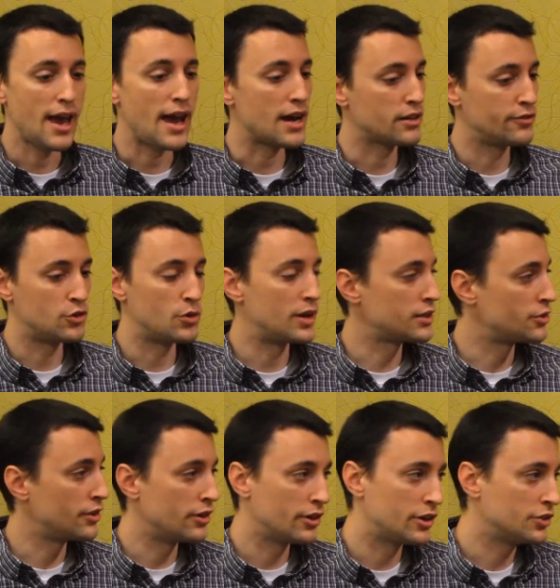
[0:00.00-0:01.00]
Active
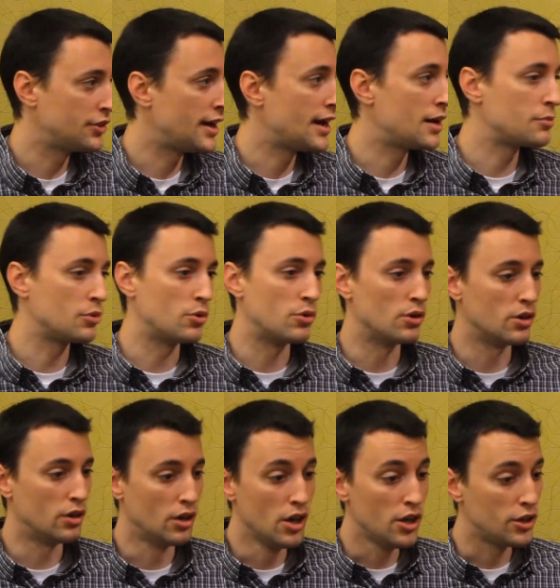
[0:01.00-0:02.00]
Directory or LDAP
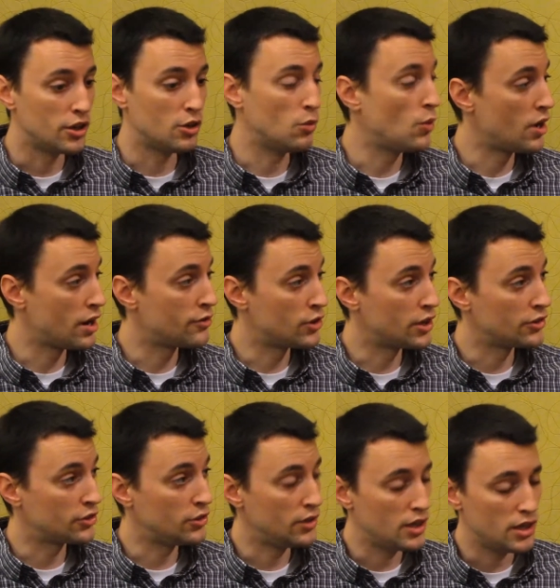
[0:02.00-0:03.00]
or you know whatever
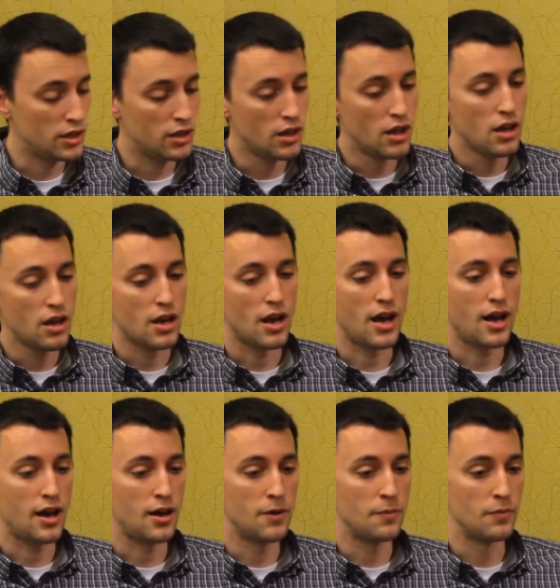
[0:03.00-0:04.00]
else you need,
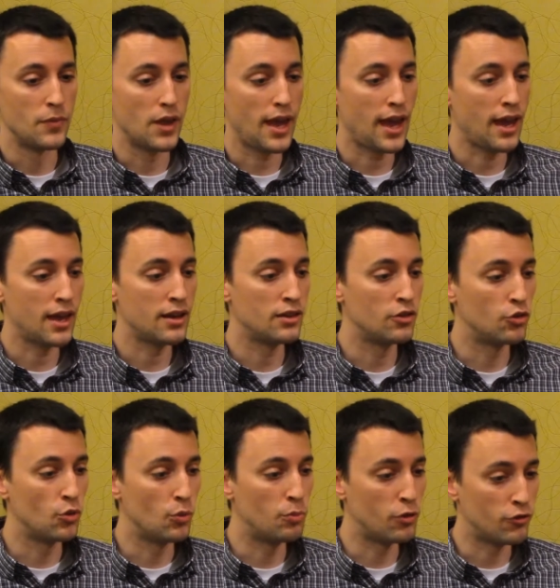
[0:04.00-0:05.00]
um, and
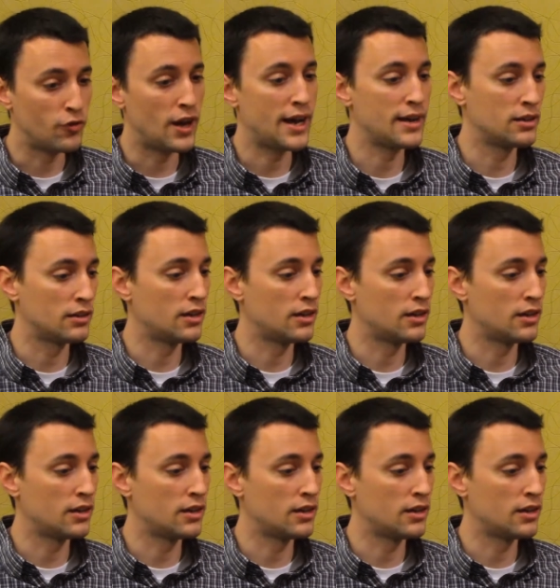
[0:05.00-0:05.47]
provide a